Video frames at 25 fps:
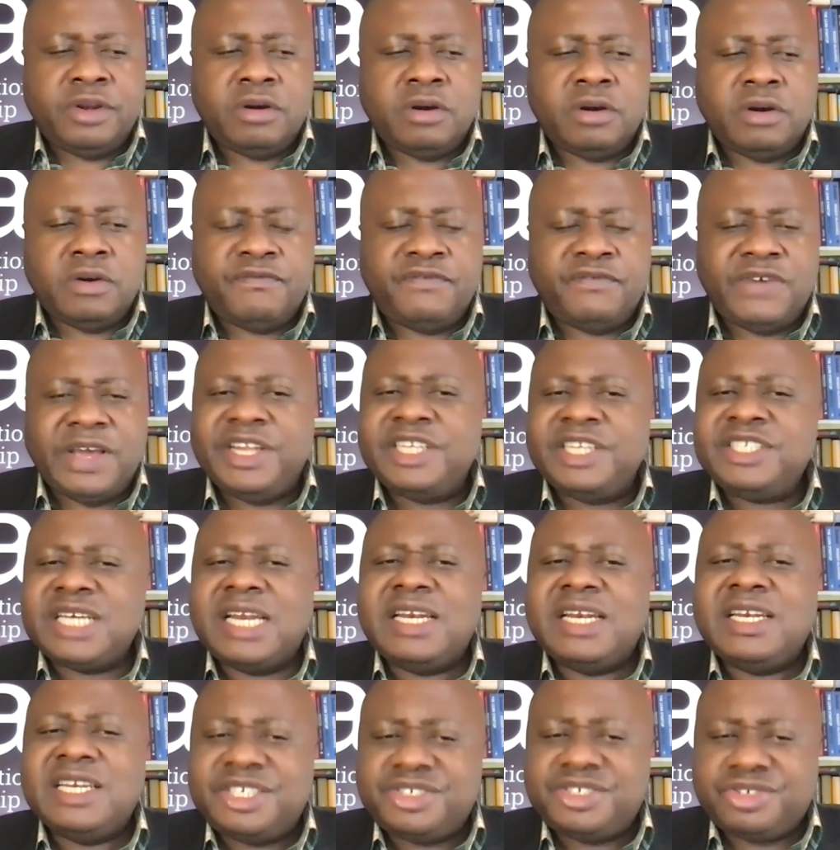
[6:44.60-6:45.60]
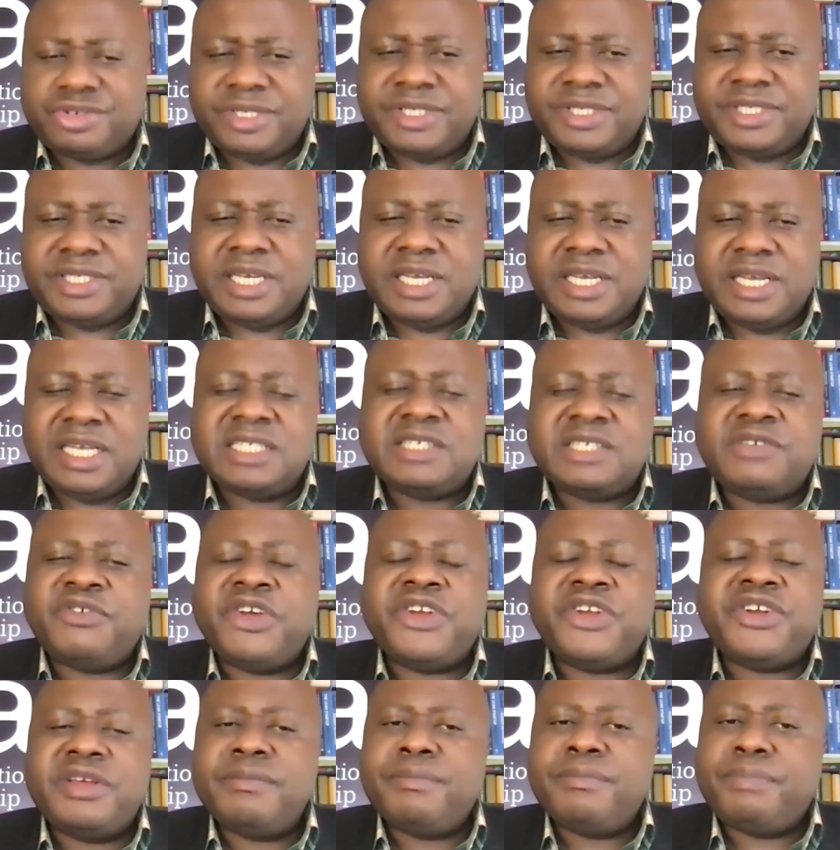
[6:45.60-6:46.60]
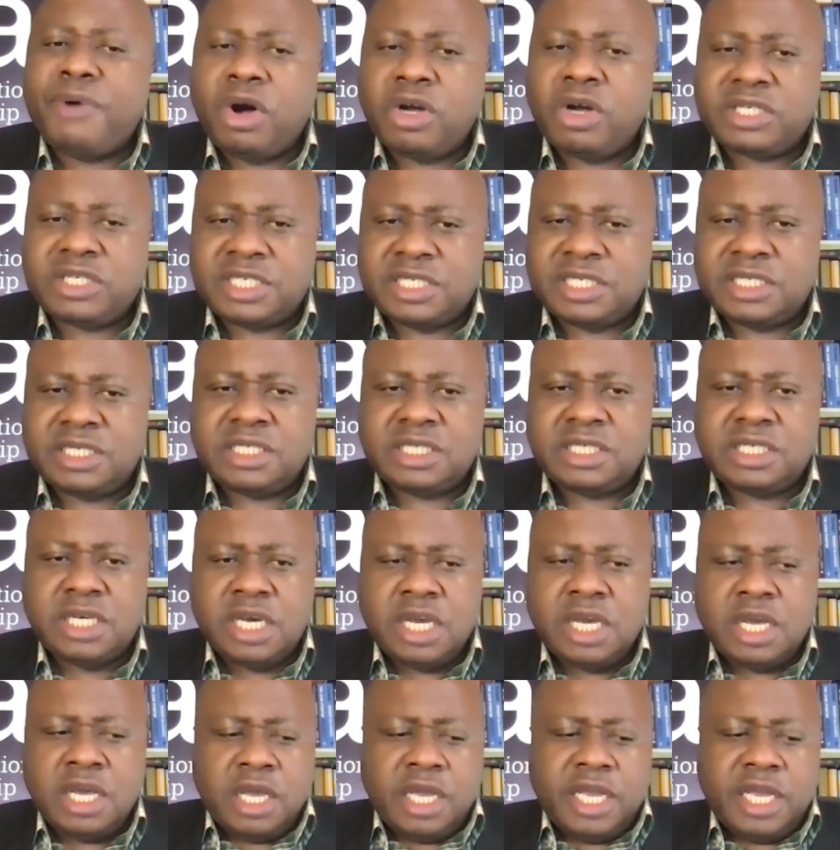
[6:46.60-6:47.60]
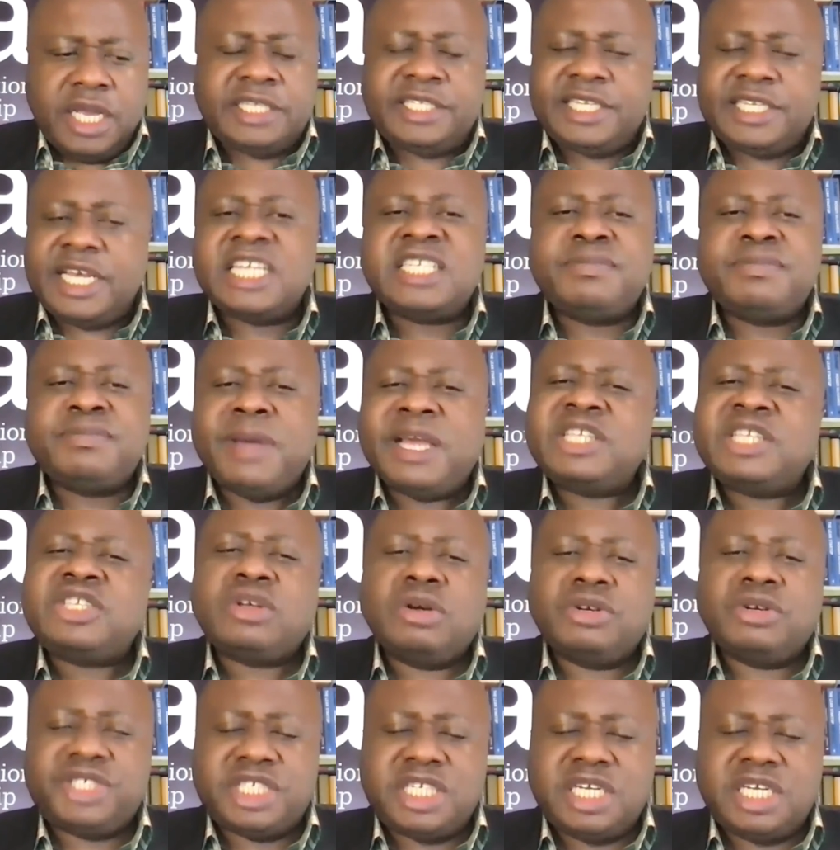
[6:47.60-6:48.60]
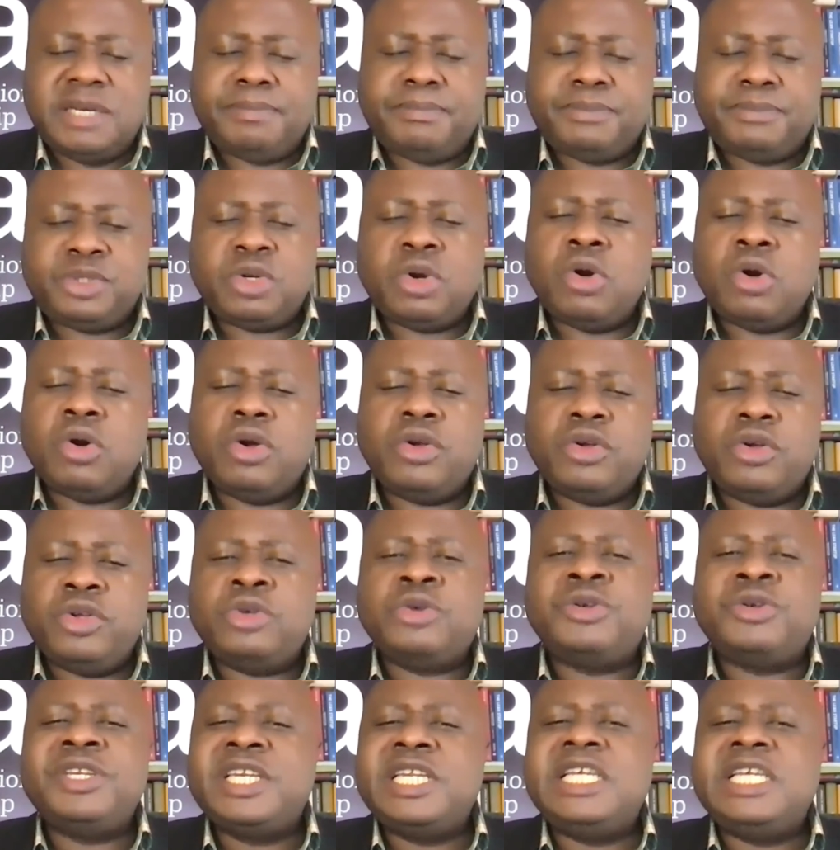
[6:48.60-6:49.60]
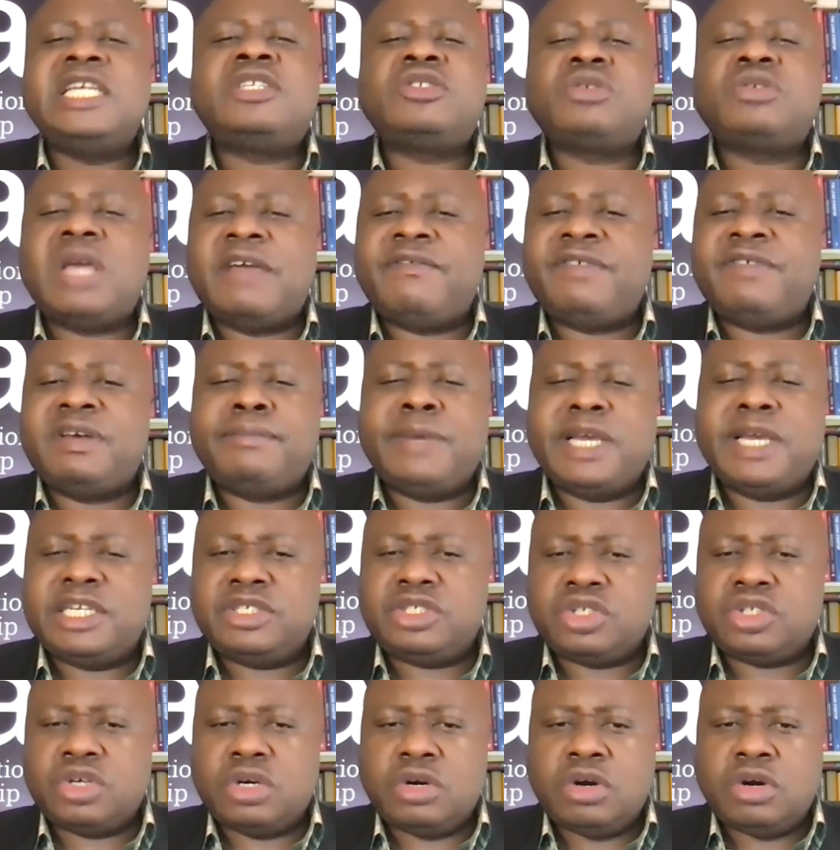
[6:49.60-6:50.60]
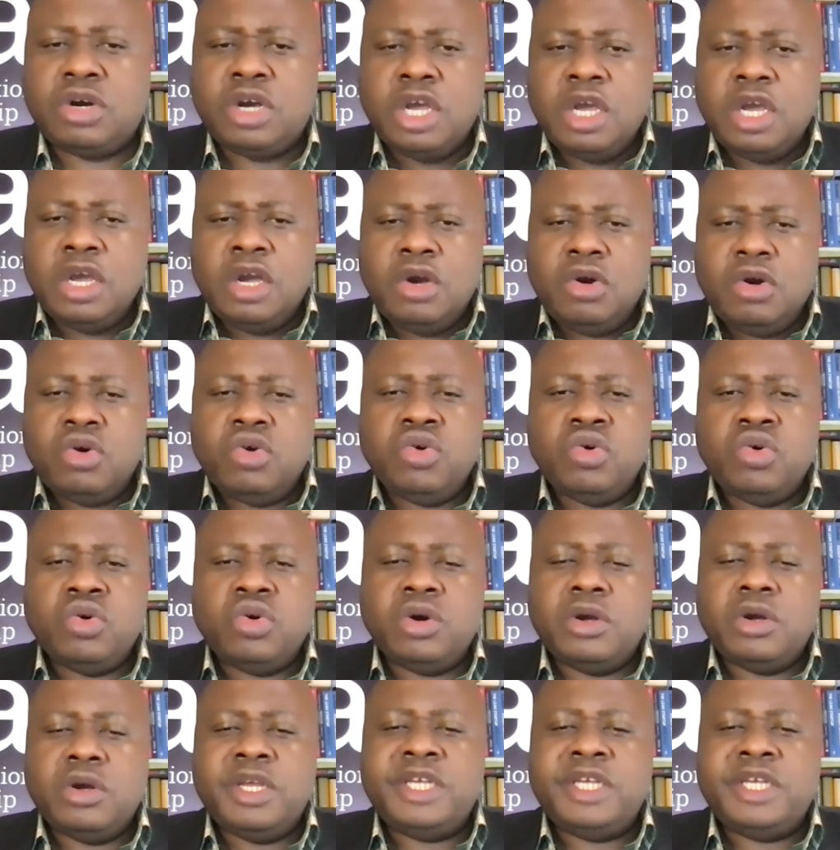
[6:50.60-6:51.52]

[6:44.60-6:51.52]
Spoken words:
know, financial literacy. It's very important. It takes mentorship. So you need to have a mentor who